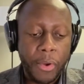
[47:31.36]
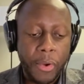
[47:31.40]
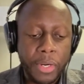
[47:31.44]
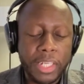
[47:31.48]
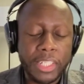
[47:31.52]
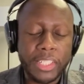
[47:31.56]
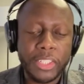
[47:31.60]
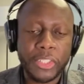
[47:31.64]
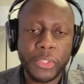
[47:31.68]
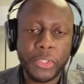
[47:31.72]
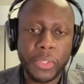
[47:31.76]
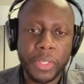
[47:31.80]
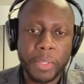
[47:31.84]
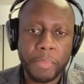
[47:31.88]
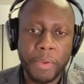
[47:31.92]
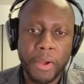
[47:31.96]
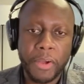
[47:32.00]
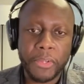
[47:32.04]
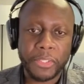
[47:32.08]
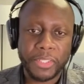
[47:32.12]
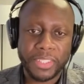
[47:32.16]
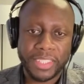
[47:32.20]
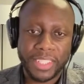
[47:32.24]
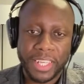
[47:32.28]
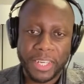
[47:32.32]
I wanted to talk
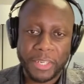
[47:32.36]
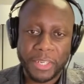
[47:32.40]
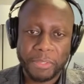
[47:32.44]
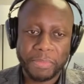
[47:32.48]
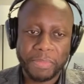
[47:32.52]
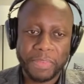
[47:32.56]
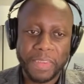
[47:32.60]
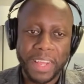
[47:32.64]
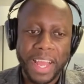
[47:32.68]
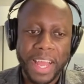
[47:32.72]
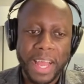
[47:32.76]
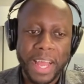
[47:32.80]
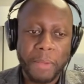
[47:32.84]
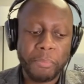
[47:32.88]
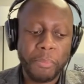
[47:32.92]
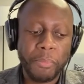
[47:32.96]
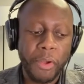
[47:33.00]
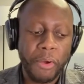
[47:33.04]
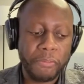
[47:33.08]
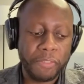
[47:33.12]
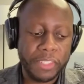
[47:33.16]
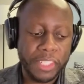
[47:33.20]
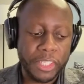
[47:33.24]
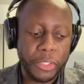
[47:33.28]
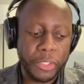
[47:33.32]
about yourself.
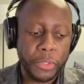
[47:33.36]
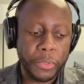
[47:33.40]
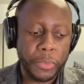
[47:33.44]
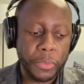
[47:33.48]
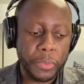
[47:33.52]
Obviously,